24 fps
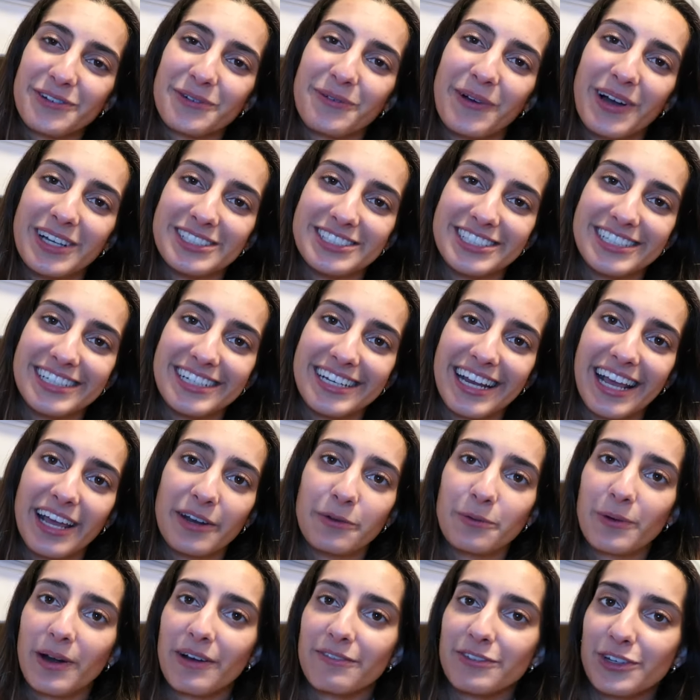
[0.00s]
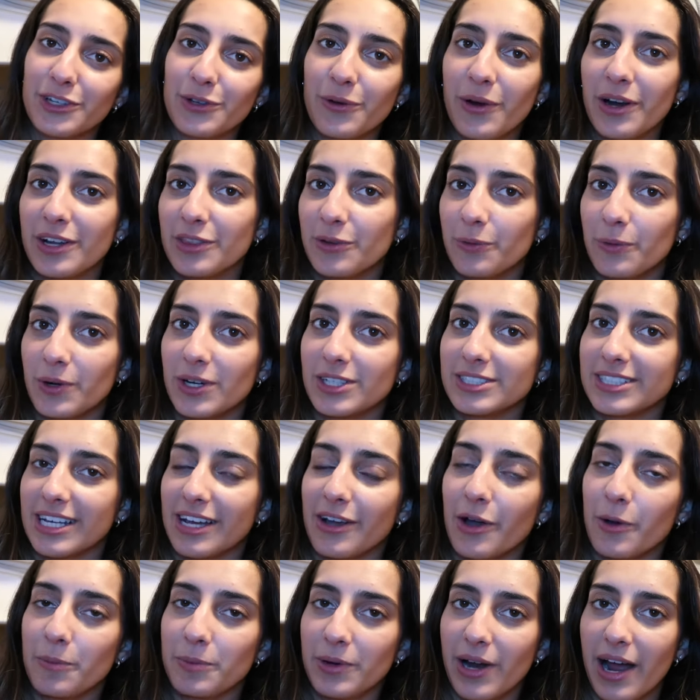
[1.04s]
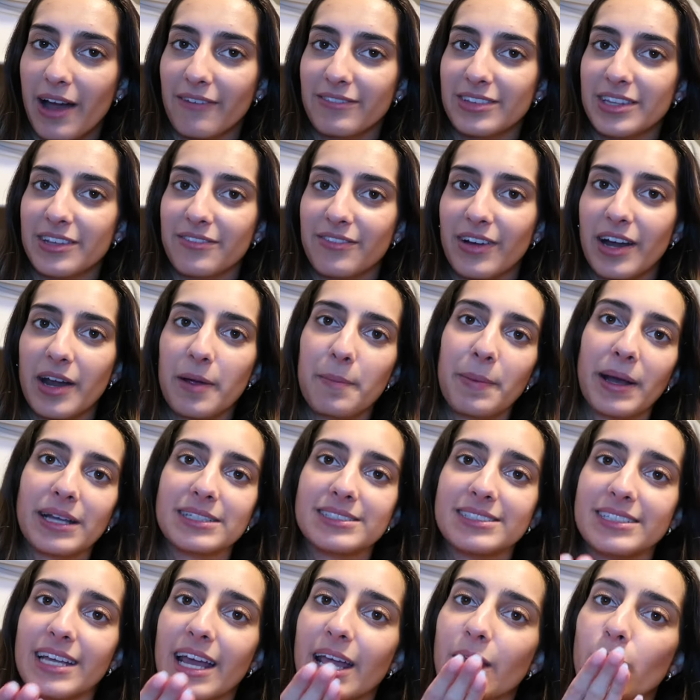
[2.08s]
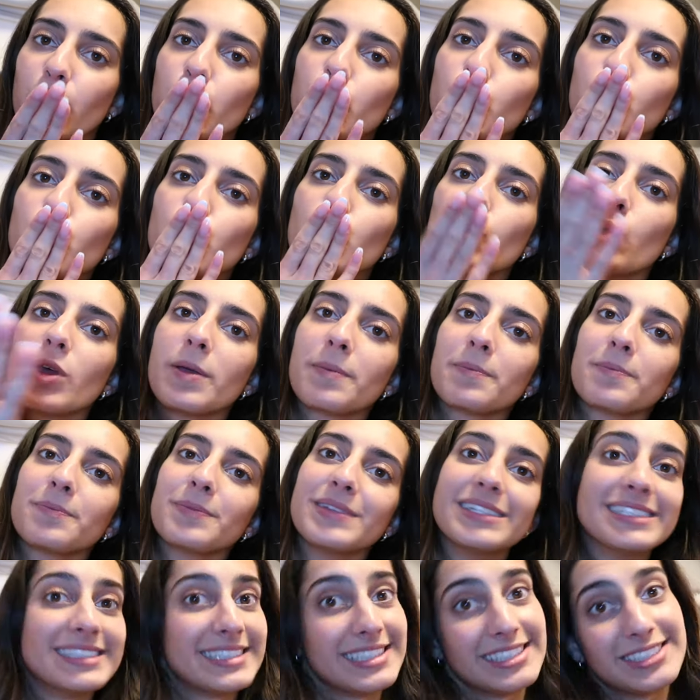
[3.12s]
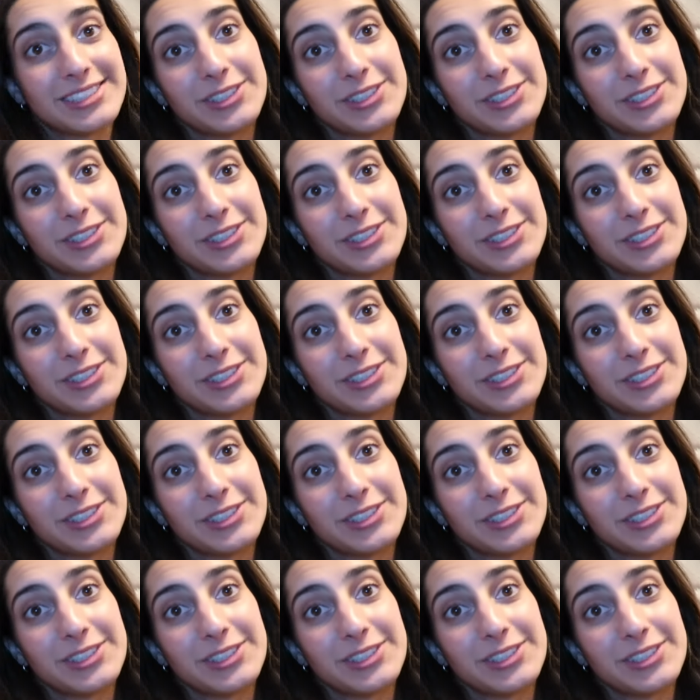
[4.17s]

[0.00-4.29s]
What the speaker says: for watching, and wherever you are in the world, I hope you're having the very best day. See you